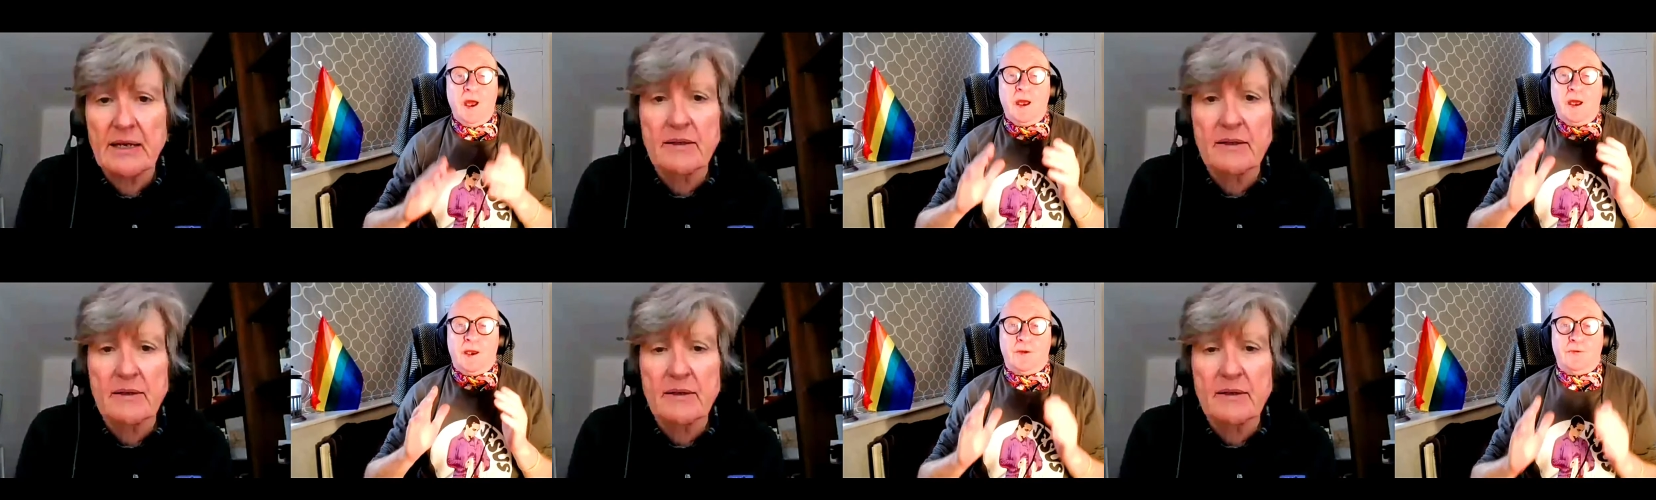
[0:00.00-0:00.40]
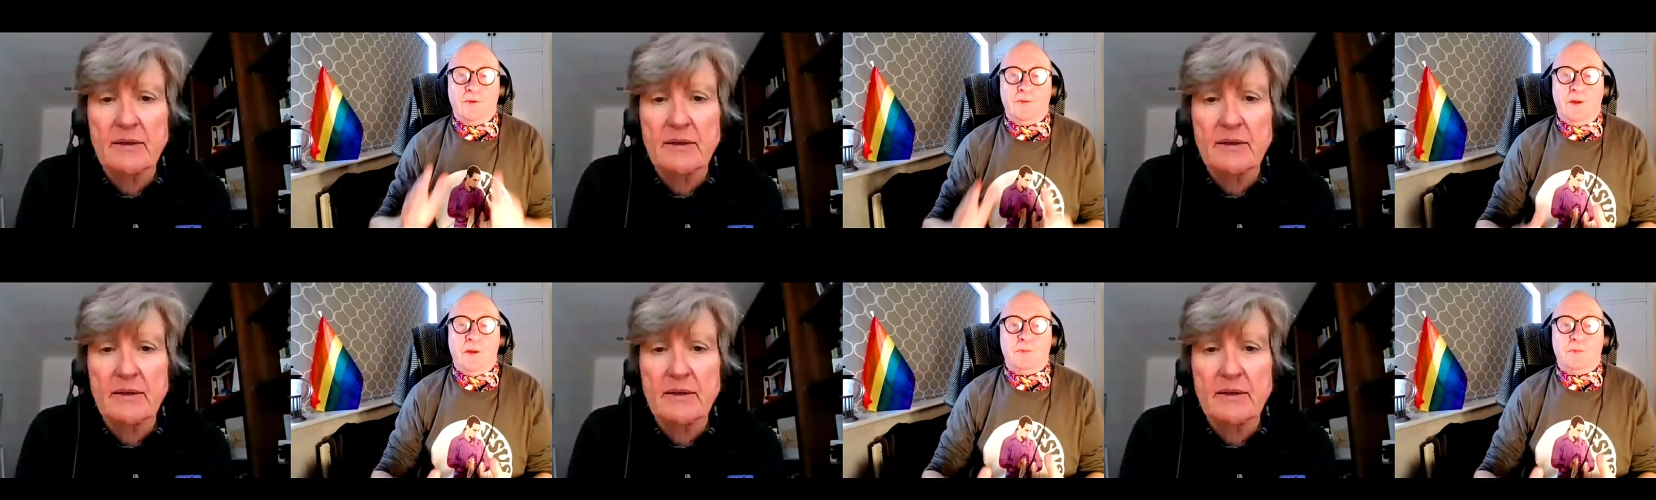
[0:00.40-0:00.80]
Speaker 1: And I
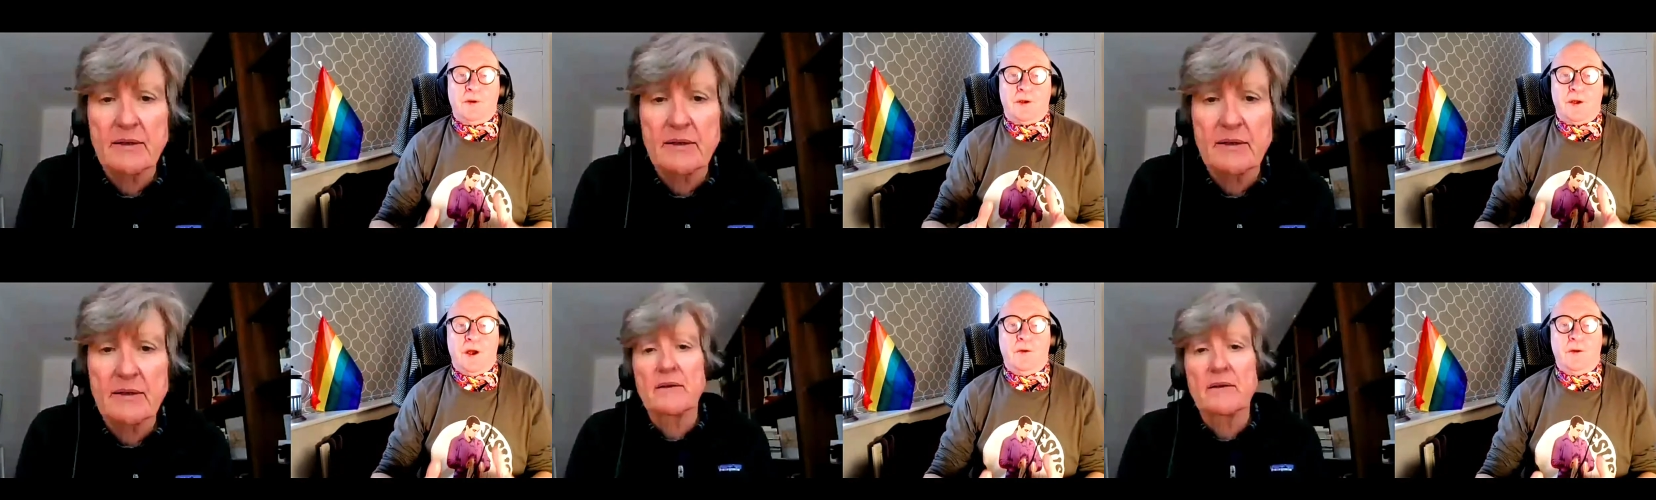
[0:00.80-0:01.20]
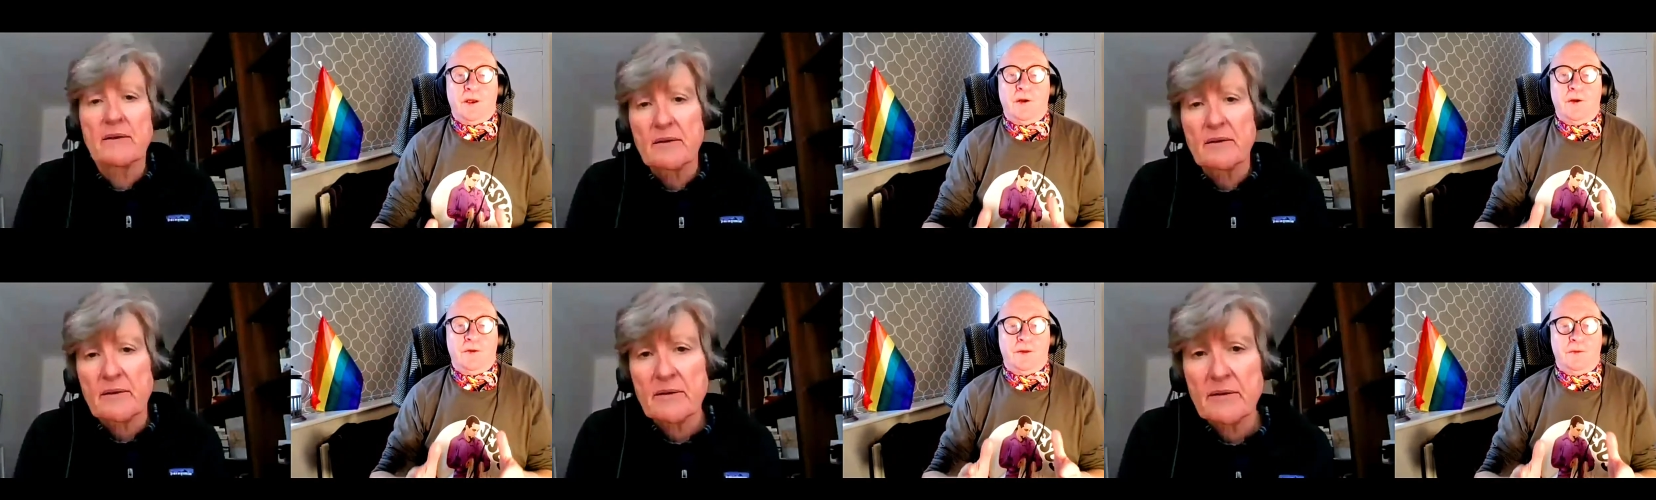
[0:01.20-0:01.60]
remember yeah. going
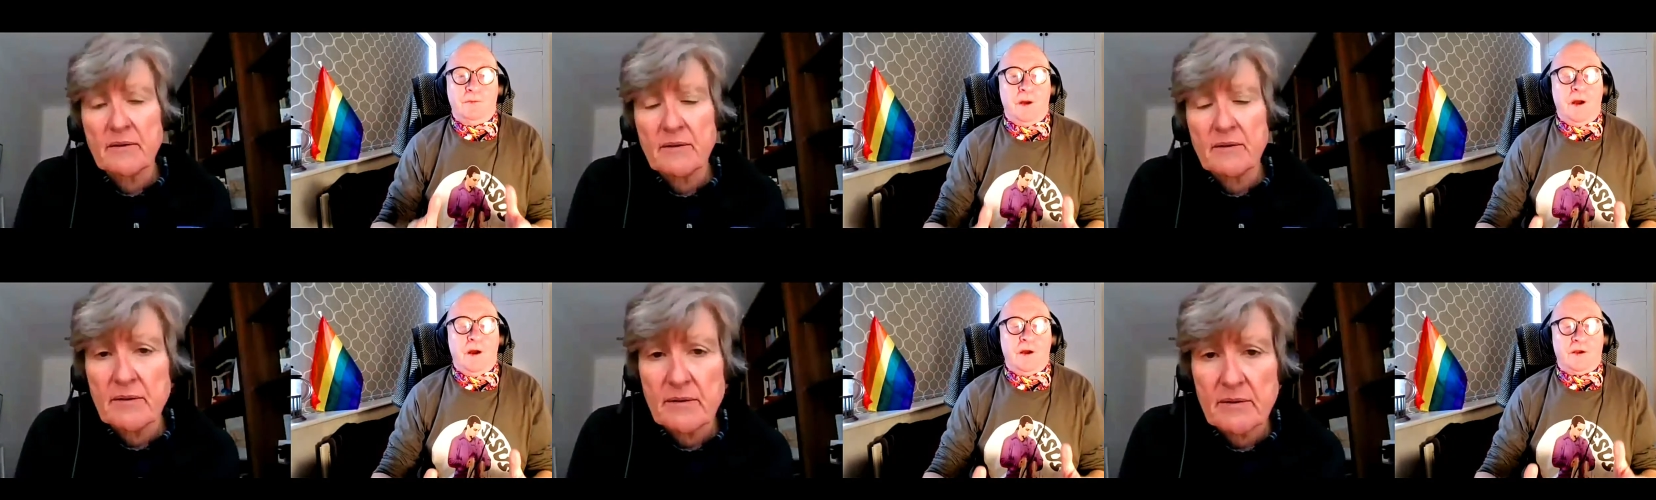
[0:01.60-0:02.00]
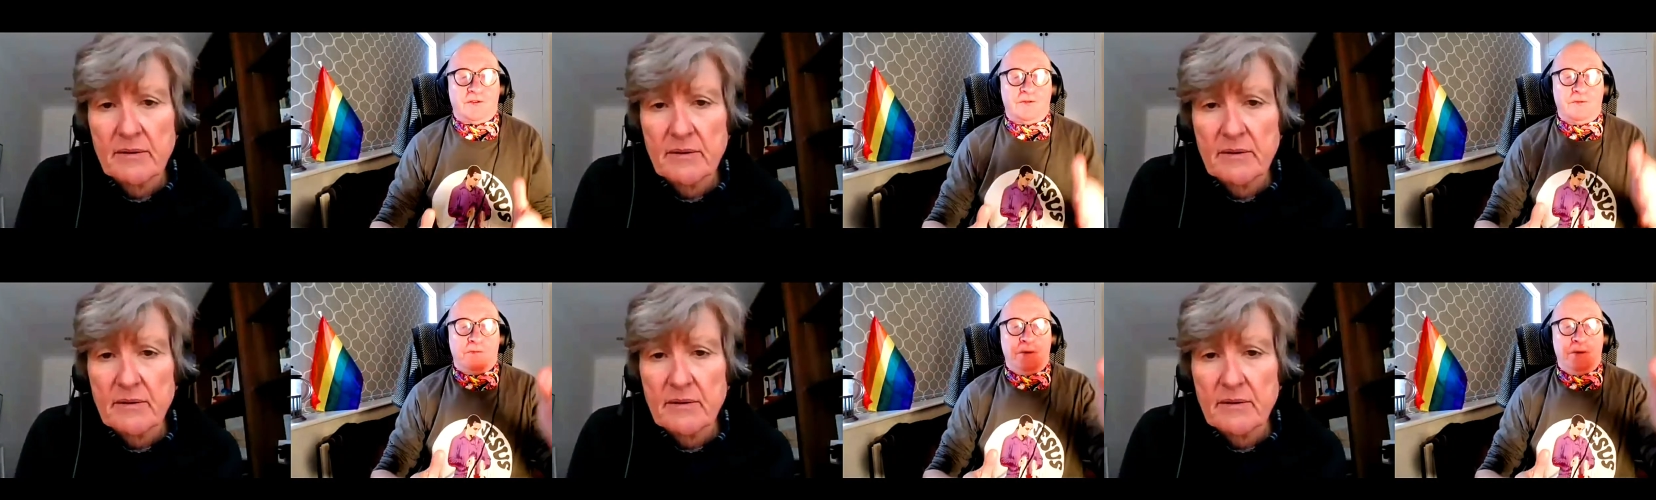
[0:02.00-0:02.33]
on the march from